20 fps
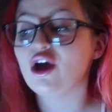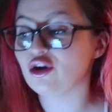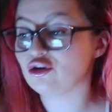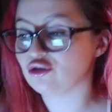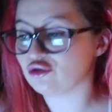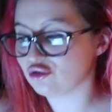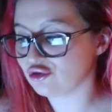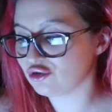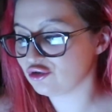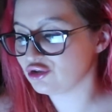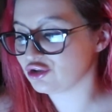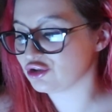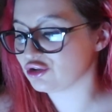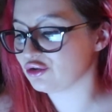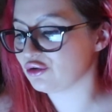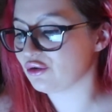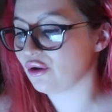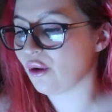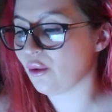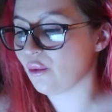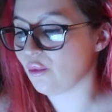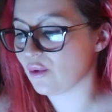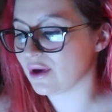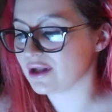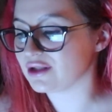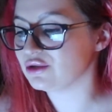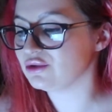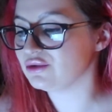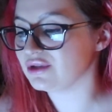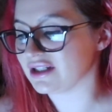for you
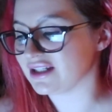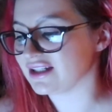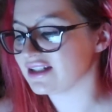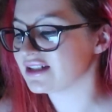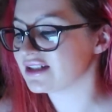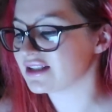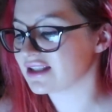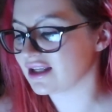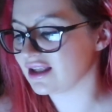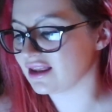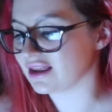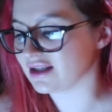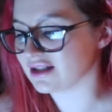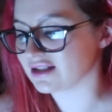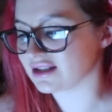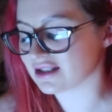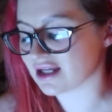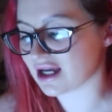when you need to see this.